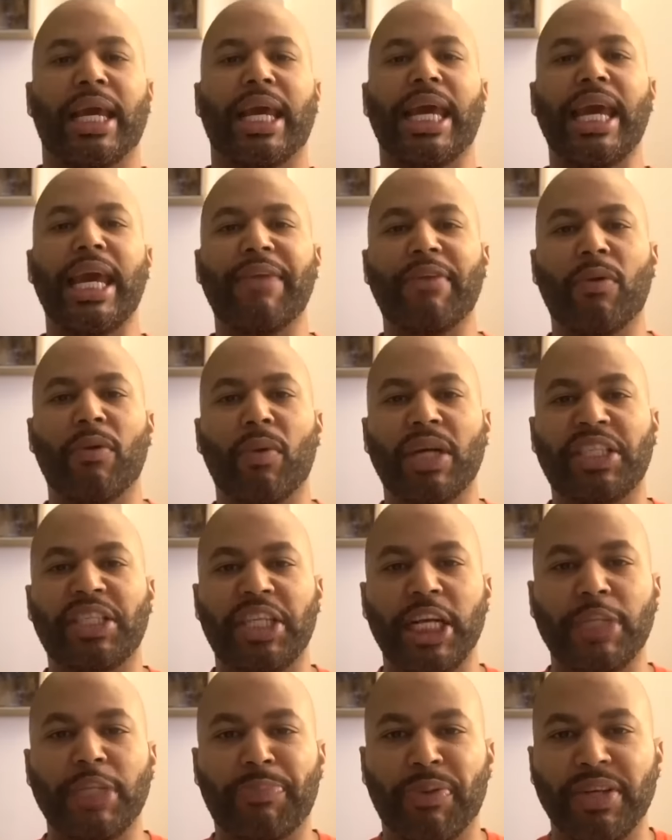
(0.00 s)
even when
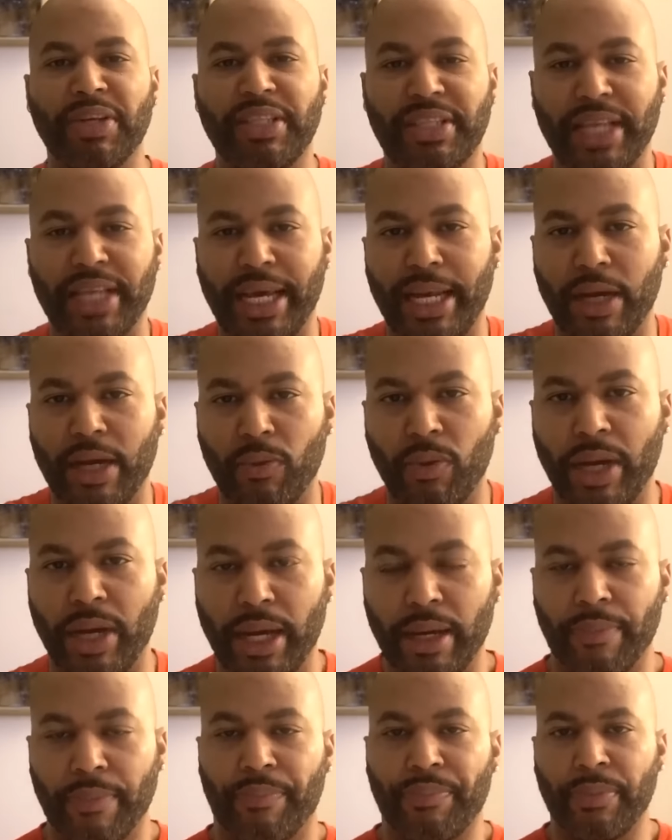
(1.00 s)
she's presented
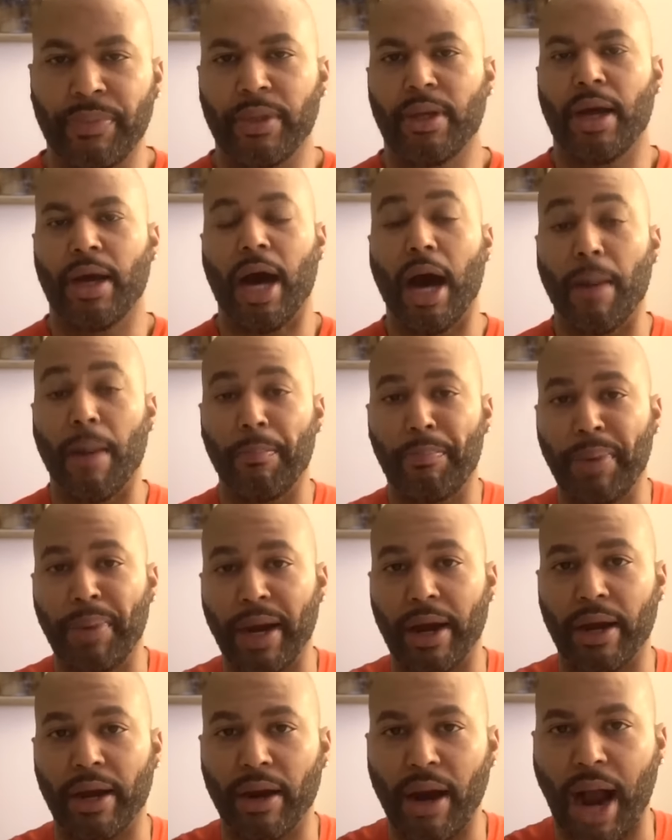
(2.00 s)
with a
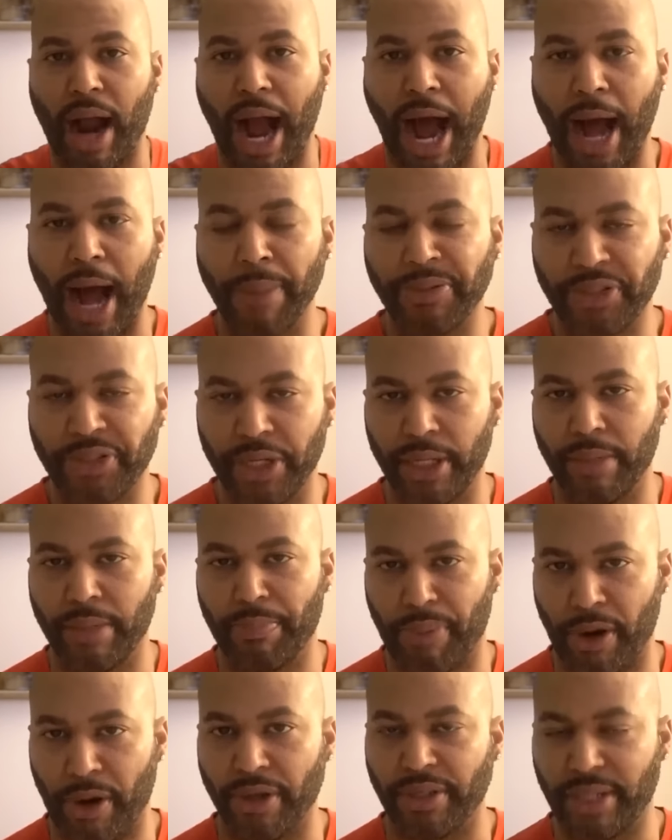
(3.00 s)
better option
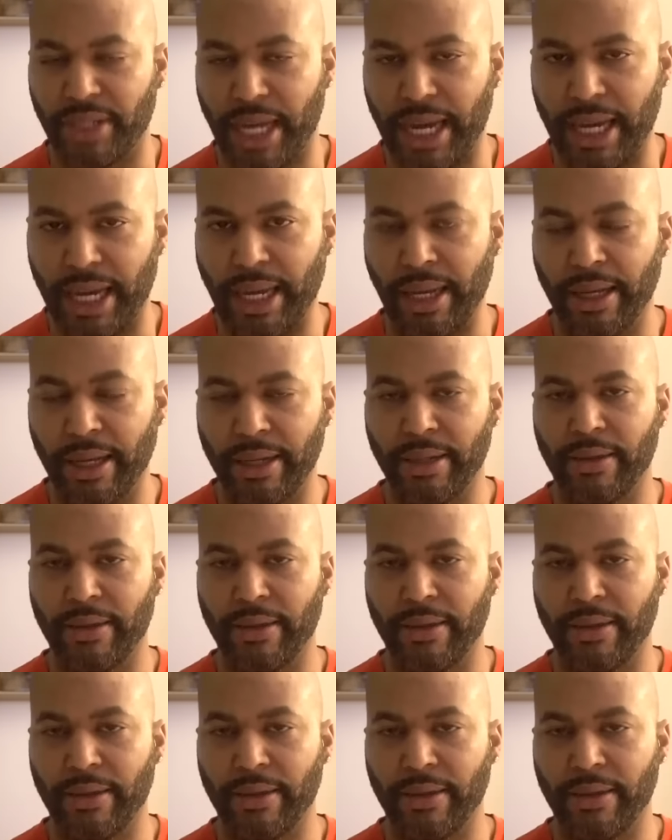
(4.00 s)
per se,